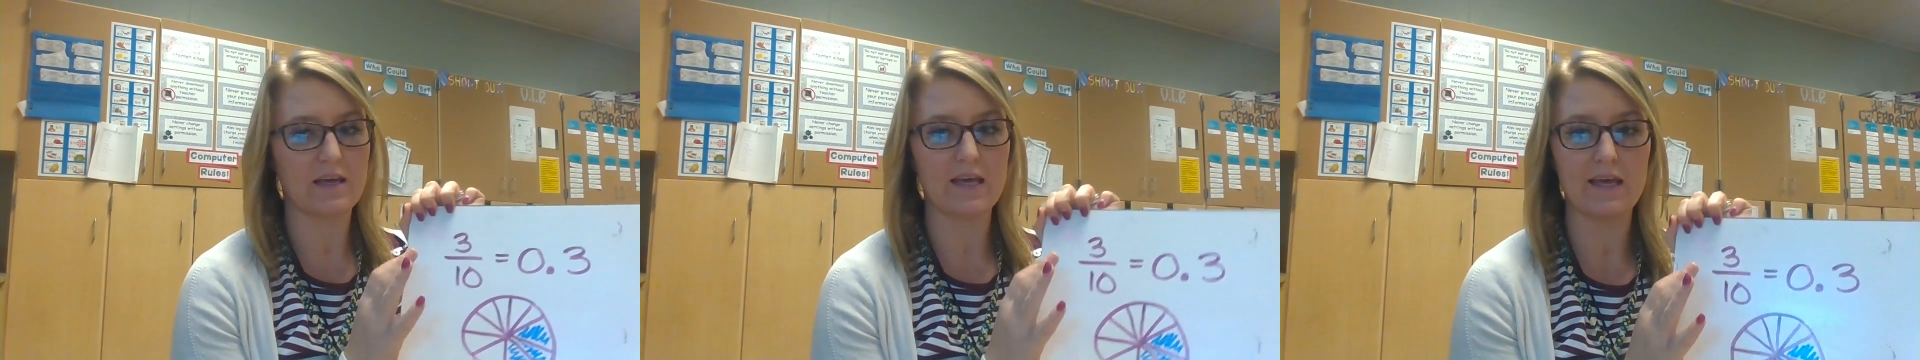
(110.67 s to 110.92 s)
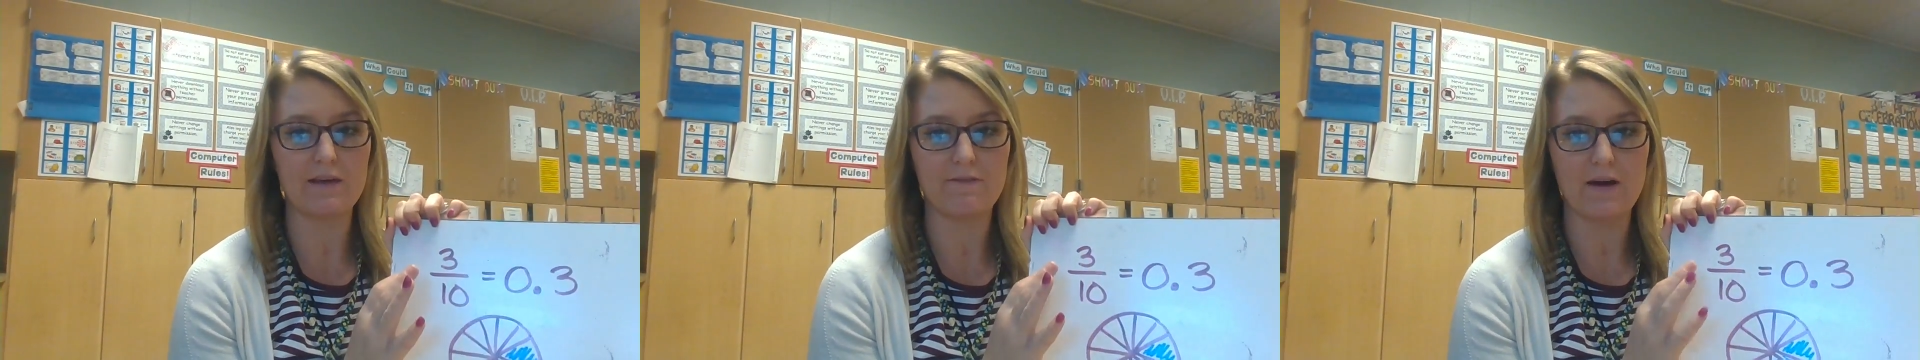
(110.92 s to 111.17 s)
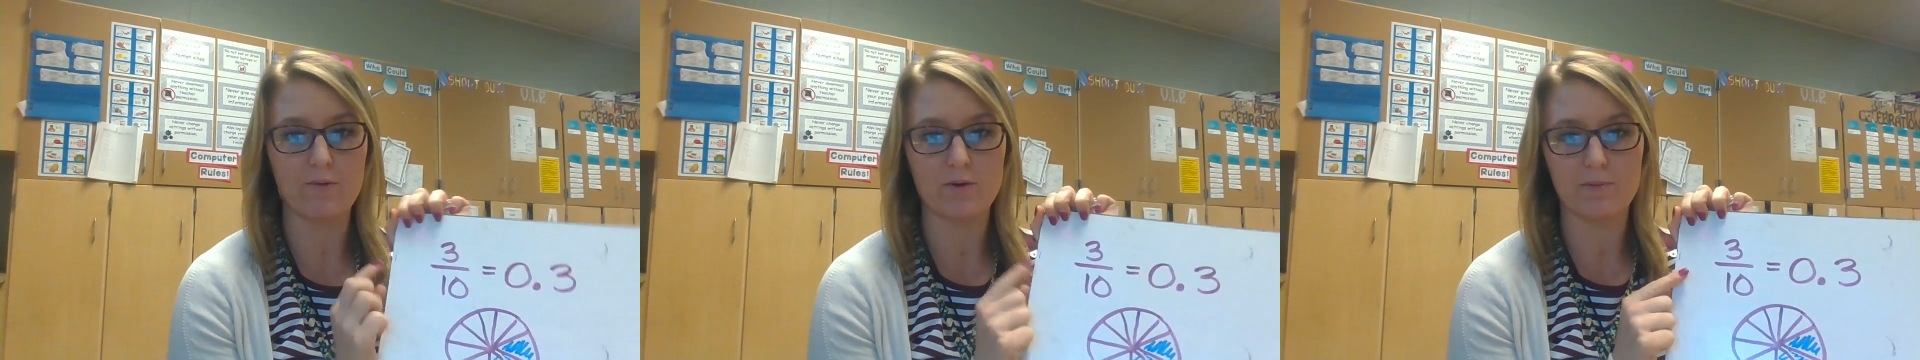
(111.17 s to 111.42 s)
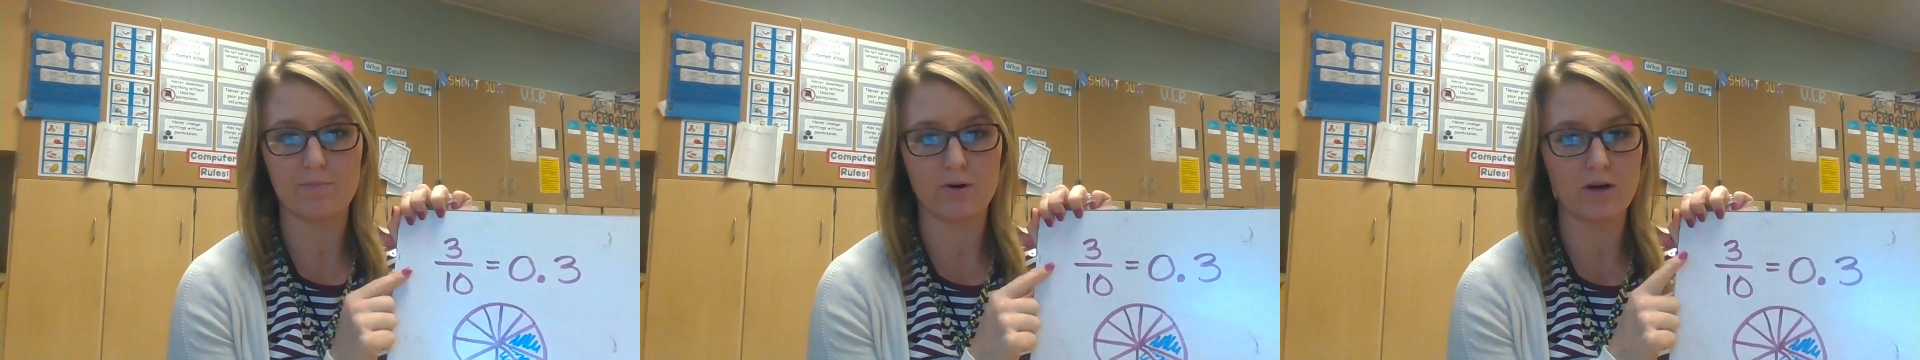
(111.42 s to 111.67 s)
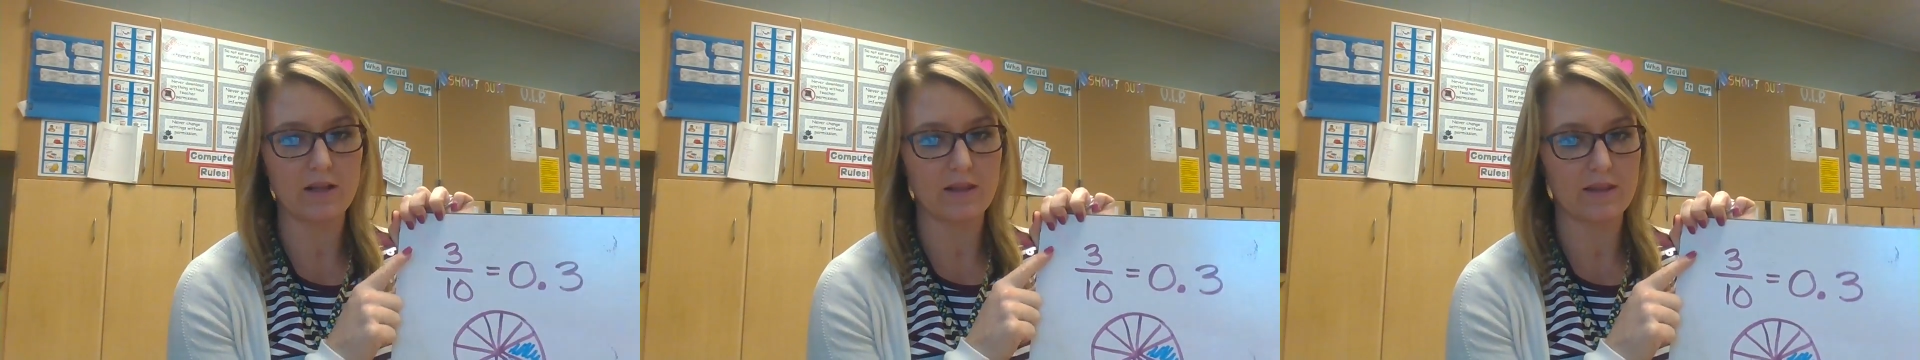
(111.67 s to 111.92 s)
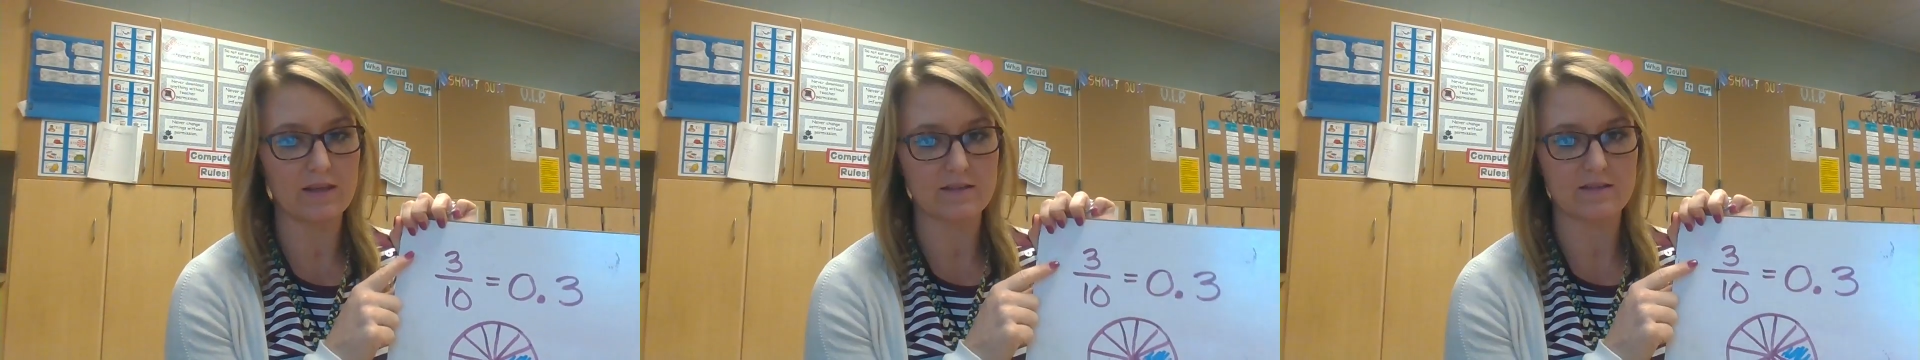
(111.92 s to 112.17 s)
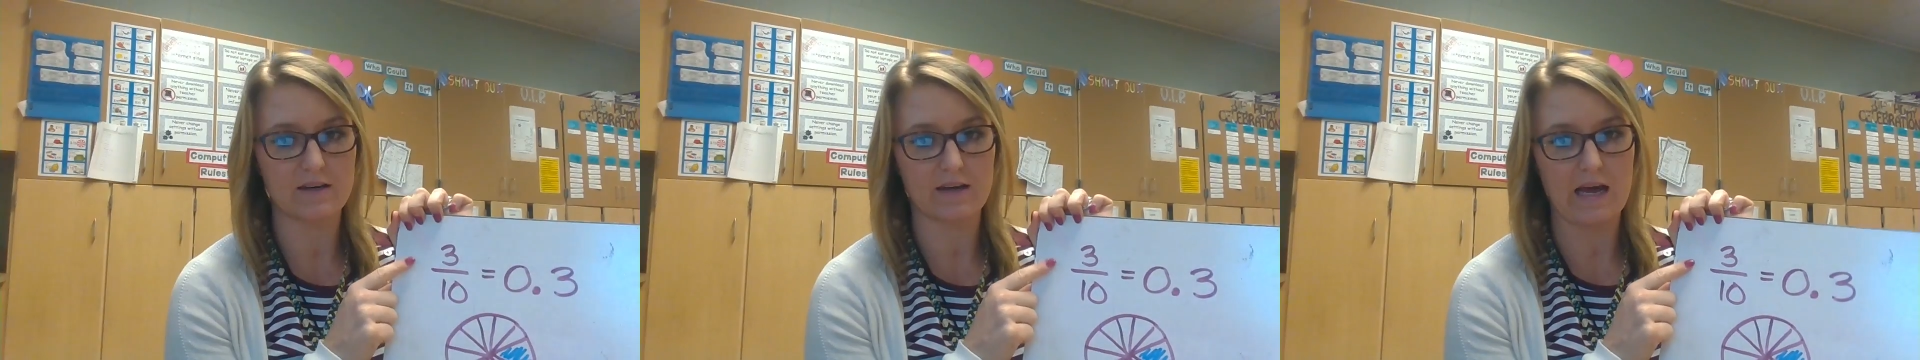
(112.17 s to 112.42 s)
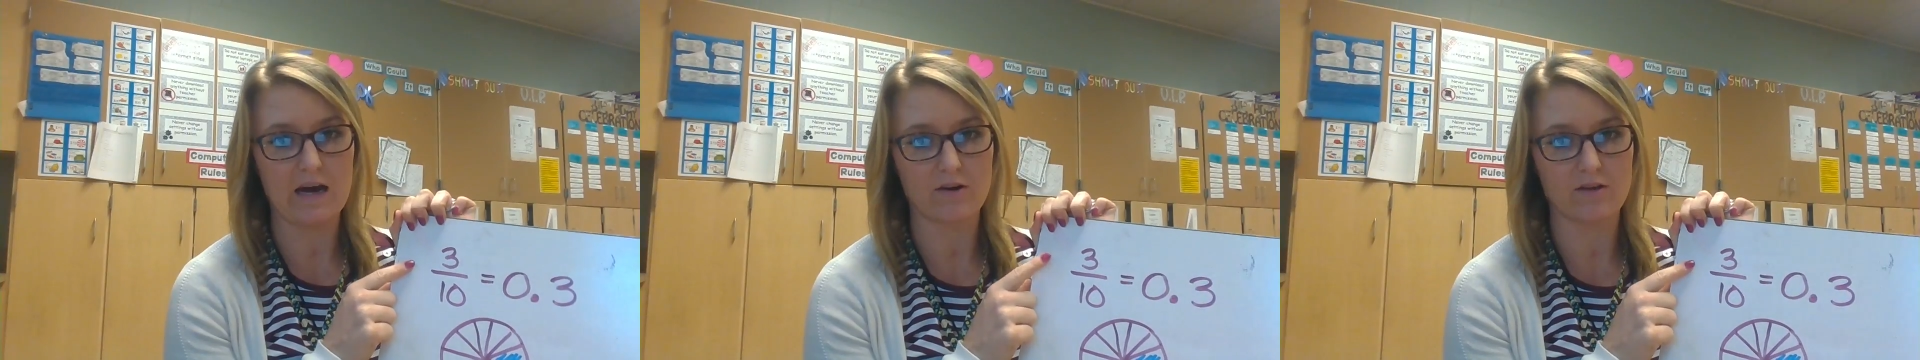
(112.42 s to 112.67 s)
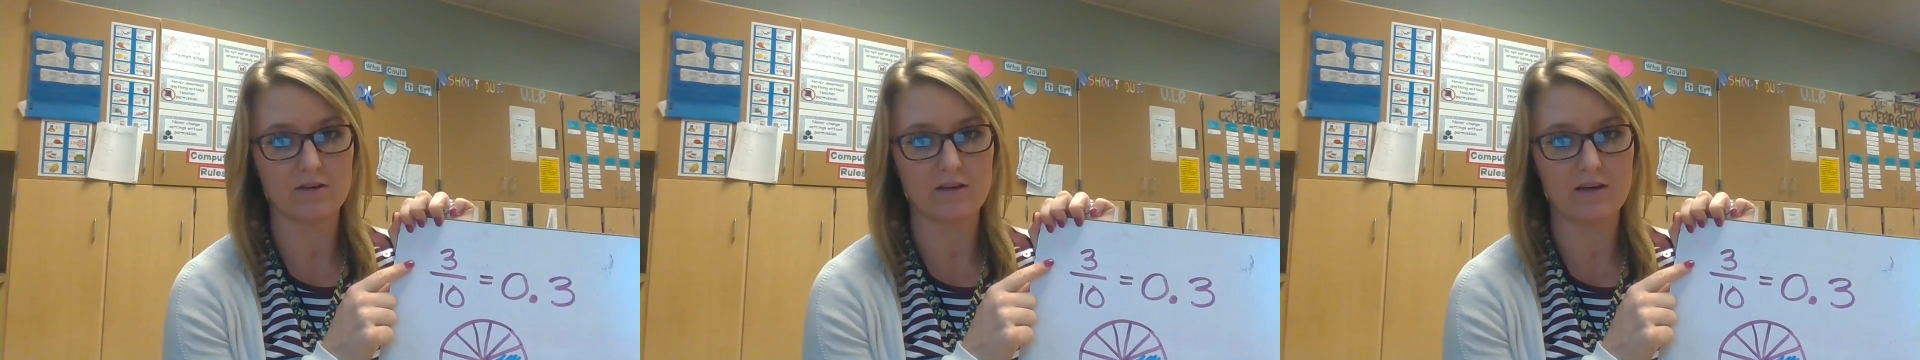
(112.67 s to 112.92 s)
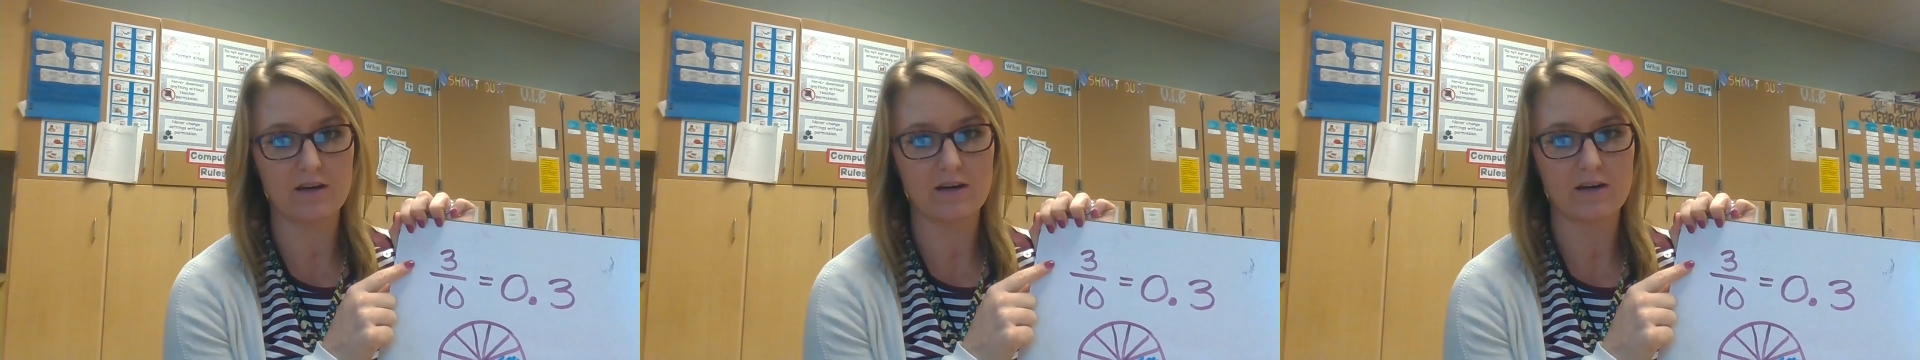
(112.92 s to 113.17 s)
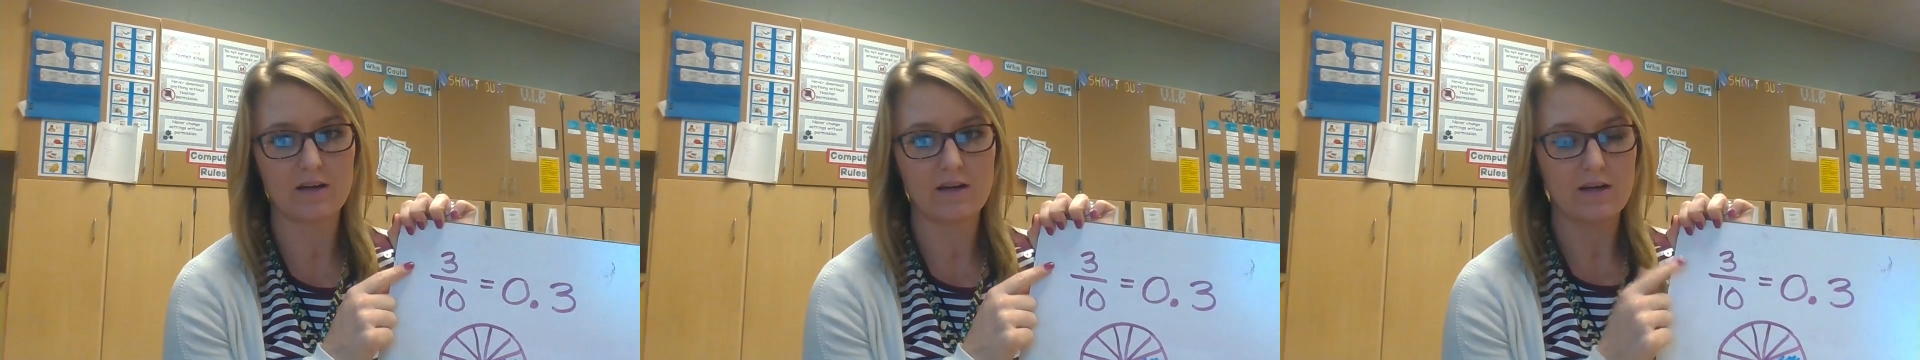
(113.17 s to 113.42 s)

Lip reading: if I were to put this in a calculator,